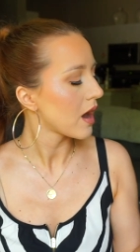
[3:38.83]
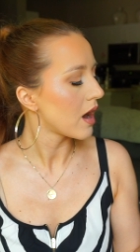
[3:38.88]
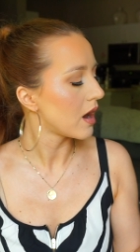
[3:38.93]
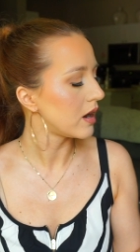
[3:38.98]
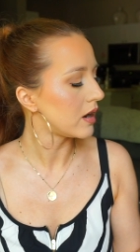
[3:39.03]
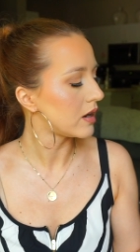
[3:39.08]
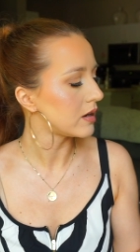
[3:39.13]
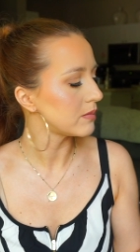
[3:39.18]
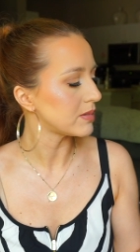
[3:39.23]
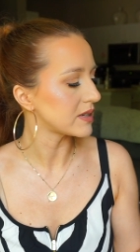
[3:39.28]

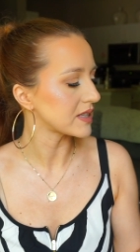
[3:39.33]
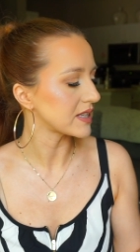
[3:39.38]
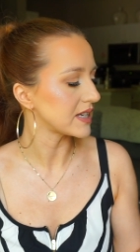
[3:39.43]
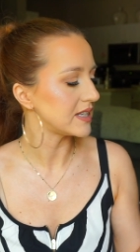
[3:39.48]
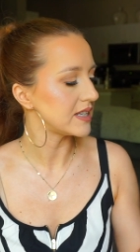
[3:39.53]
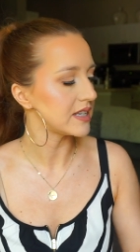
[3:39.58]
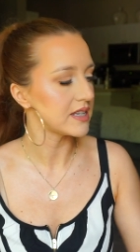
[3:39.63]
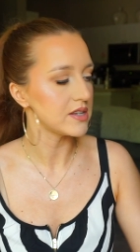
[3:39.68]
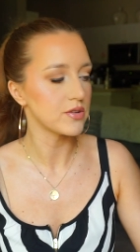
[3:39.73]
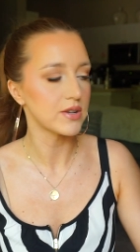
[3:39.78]
Uh, but
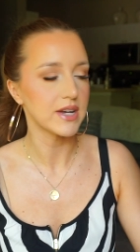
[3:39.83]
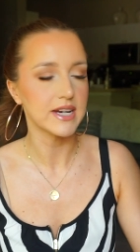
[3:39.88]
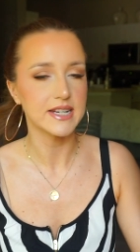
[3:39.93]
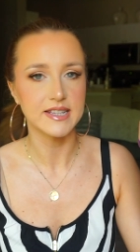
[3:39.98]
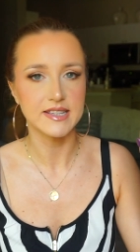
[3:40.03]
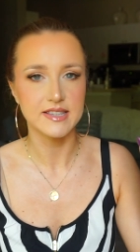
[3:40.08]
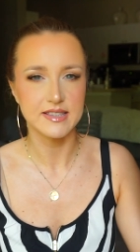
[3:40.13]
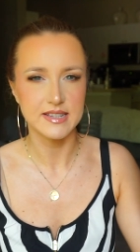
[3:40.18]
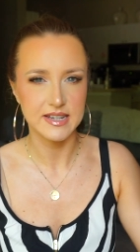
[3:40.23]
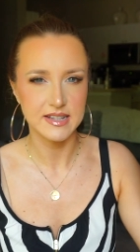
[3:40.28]
in the
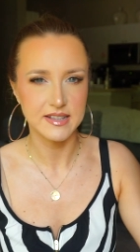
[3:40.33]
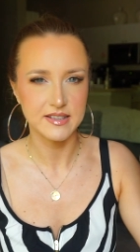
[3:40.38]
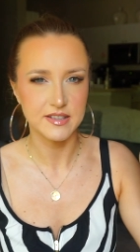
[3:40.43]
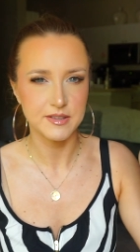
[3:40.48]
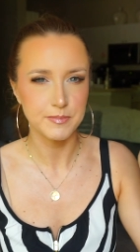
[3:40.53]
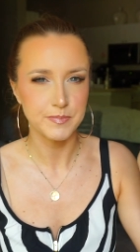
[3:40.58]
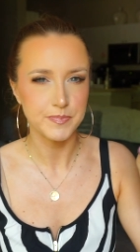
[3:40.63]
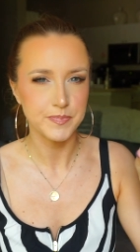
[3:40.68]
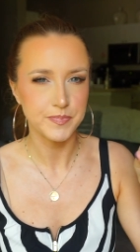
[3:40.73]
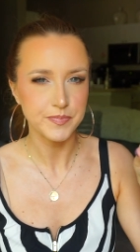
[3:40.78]
United States,
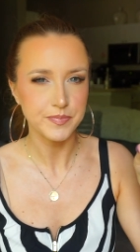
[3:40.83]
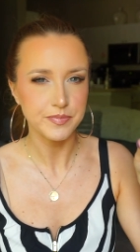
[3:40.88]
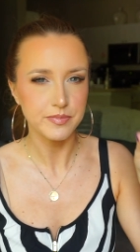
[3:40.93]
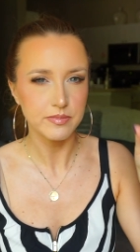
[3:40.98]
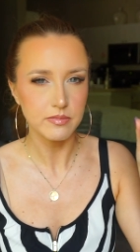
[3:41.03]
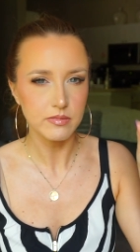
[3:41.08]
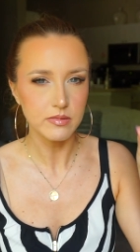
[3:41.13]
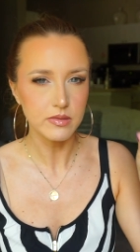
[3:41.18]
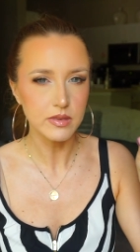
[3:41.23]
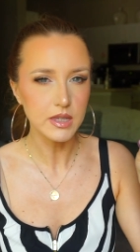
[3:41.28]

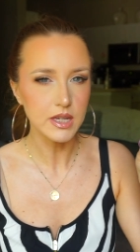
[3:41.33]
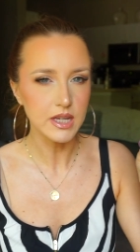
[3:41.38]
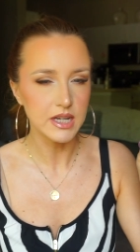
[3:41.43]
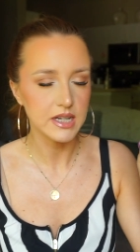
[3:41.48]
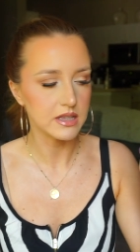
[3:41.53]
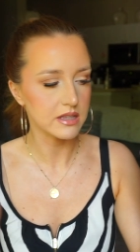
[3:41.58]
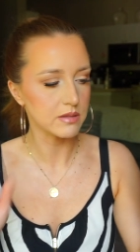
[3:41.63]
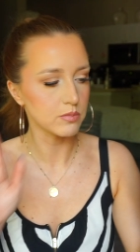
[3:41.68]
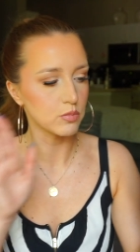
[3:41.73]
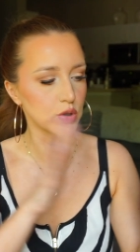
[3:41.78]

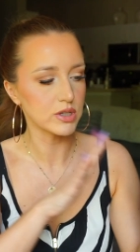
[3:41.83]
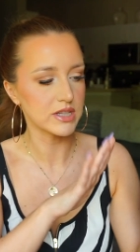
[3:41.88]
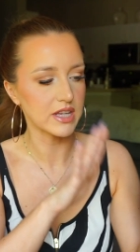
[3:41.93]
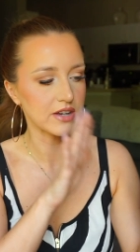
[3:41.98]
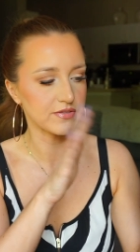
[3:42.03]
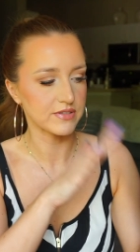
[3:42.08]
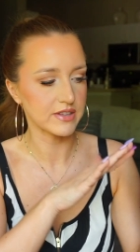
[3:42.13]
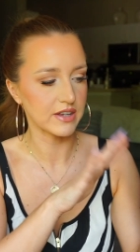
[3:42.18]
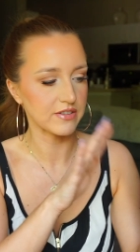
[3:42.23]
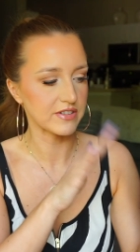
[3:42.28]
it's more
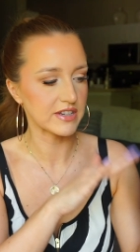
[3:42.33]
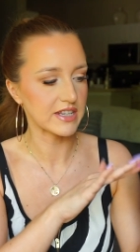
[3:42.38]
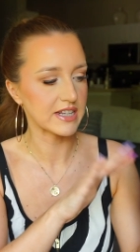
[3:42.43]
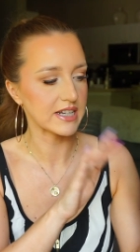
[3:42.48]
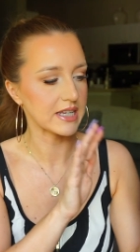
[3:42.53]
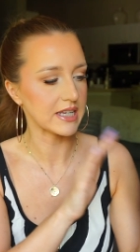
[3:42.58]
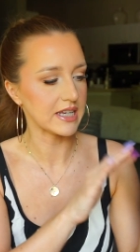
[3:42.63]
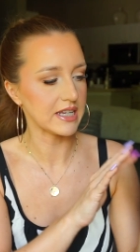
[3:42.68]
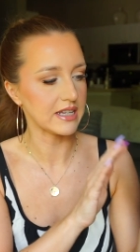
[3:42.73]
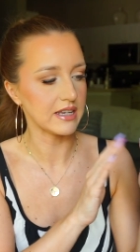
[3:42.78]
def
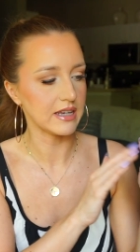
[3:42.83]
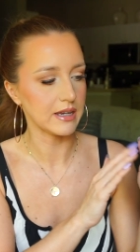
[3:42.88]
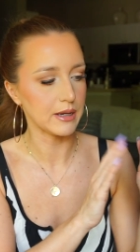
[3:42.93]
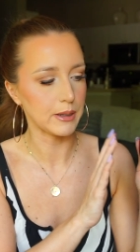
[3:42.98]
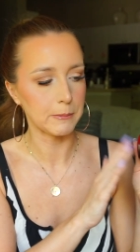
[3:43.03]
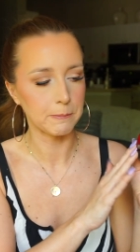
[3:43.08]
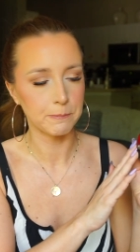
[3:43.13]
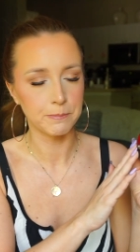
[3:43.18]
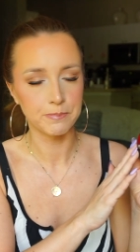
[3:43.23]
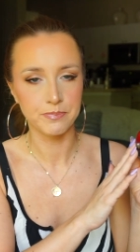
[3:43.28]
definitely the